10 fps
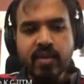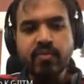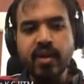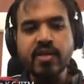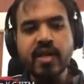
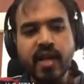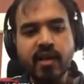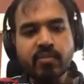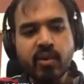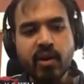function
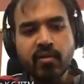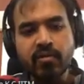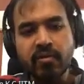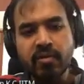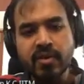type sort of
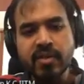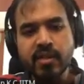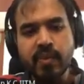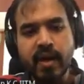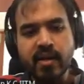fits this
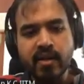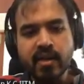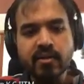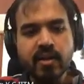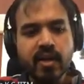
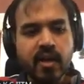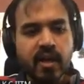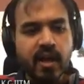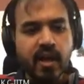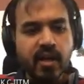pattern,
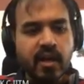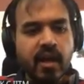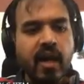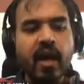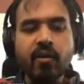right?
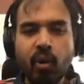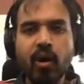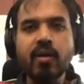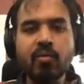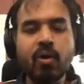And
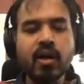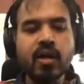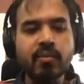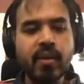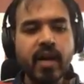what are
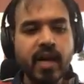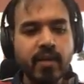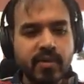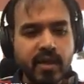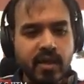dependent
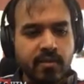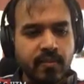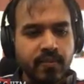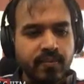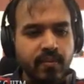types here?
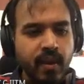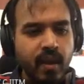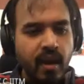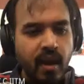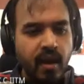
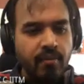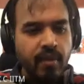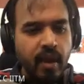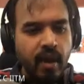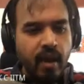
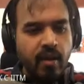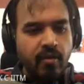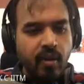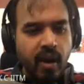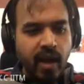
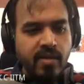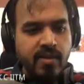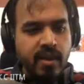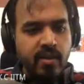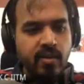For
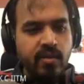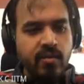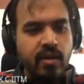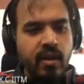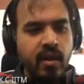x0,
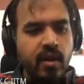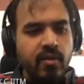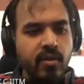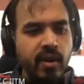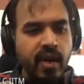
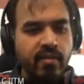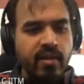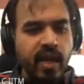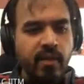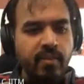you can have the
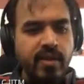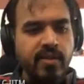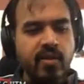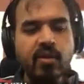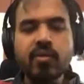type
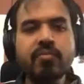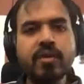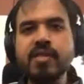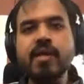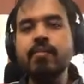t0
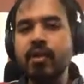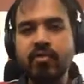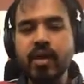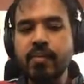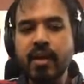with some
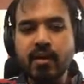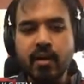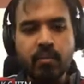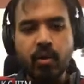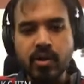refinement
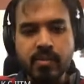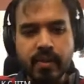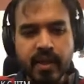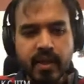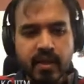
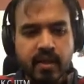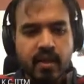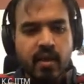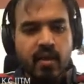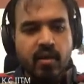possibly.
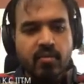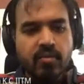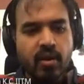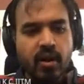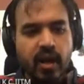
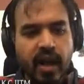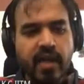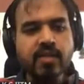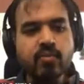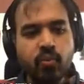For
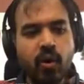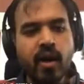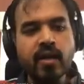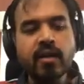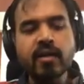
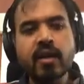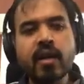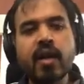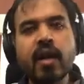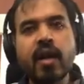x1,
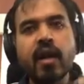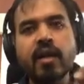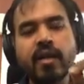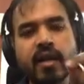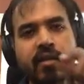
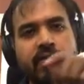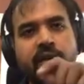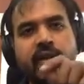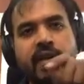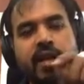
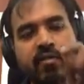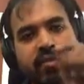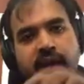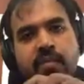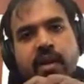the refinement